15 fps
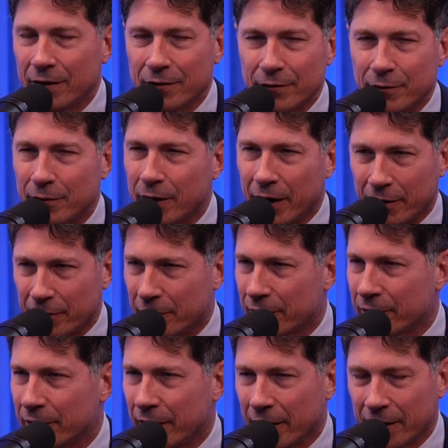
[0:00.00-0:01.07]
A cadaver
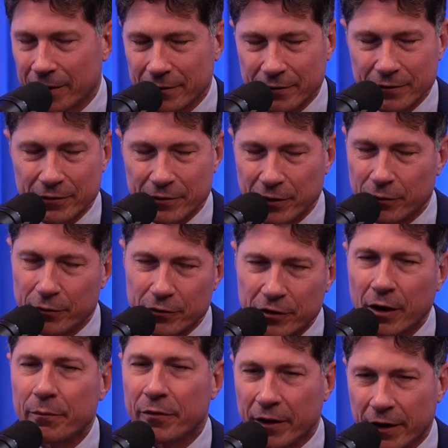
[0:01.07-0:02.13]
skin, yeah. So
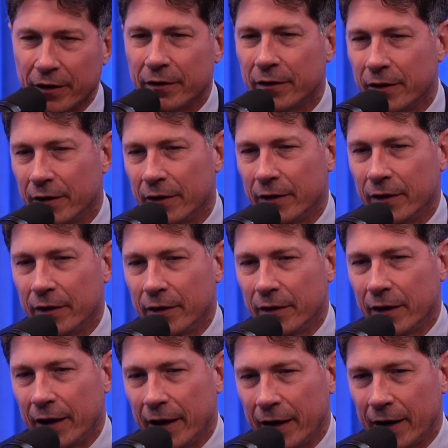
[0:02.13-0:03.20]
something,
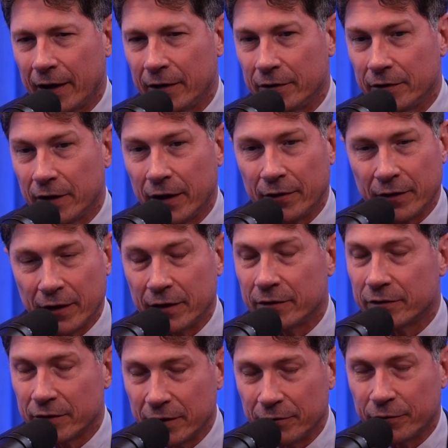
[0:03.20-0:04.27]
and then
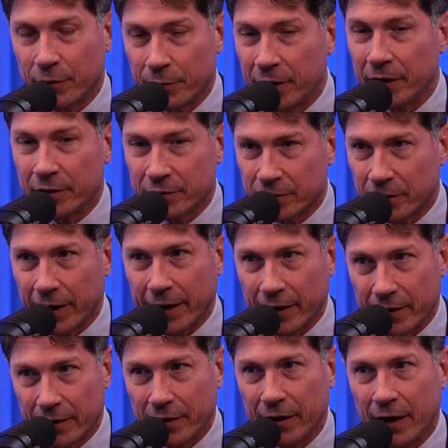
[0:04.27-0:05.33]
for me, it's
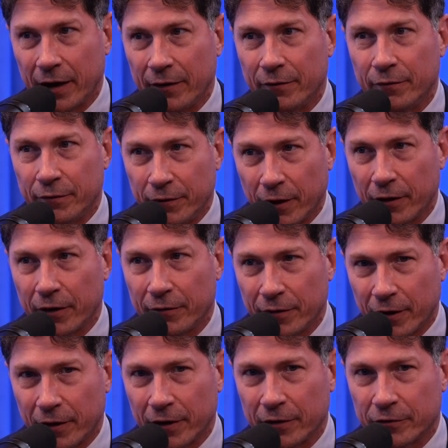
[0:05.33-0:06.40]
like a very,
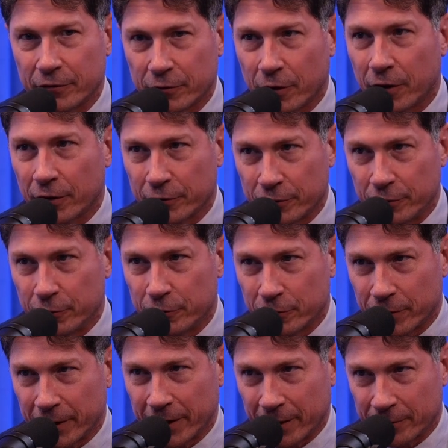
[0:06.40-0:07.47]
very strong
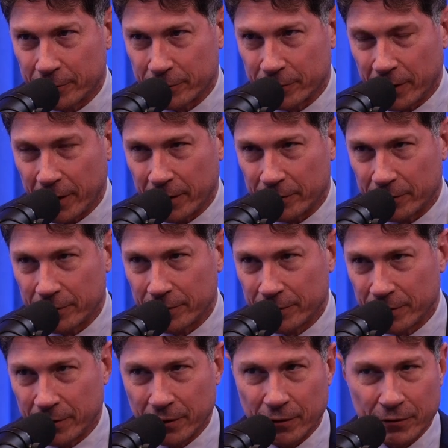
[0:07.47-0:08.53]
suturing exercise.
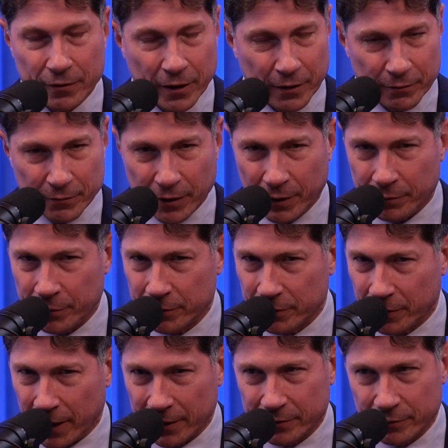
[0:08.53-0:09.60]
I put
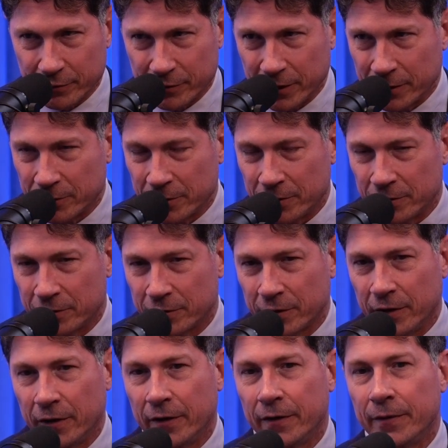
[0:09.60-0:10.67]
lots of stitches,
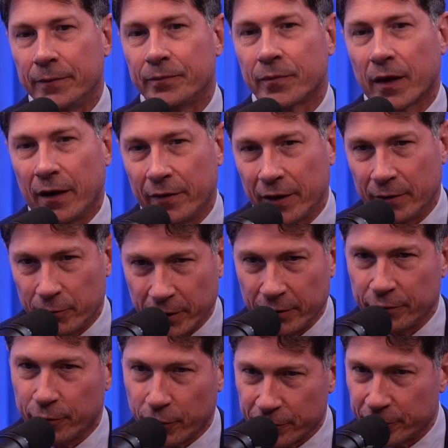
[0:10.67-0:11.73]
and then
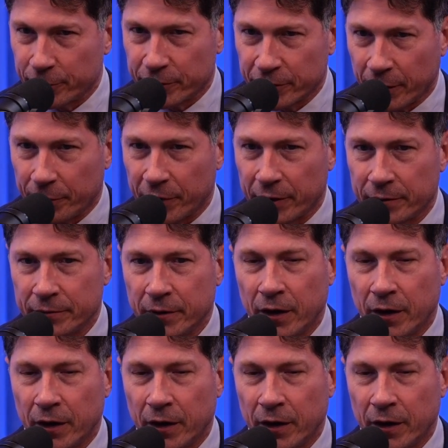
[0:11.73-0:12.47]
reinforce it with something.